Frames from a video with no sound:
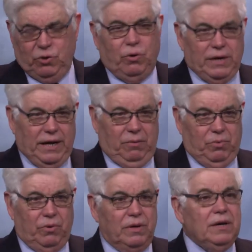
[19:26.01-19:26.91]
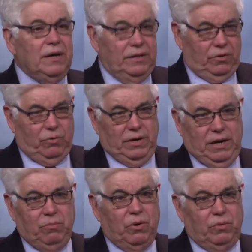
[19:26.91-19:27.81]
coordinating board. The
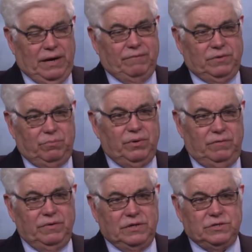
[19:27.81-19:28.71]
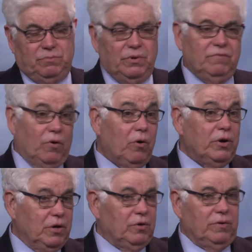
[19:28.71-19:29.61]
coordinating board would have to approve or disapprove,
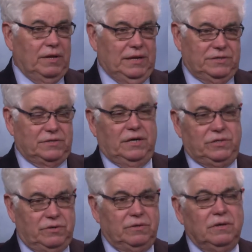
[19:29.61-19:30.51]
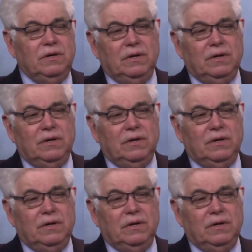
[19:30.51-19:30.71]
or you go to the legislature,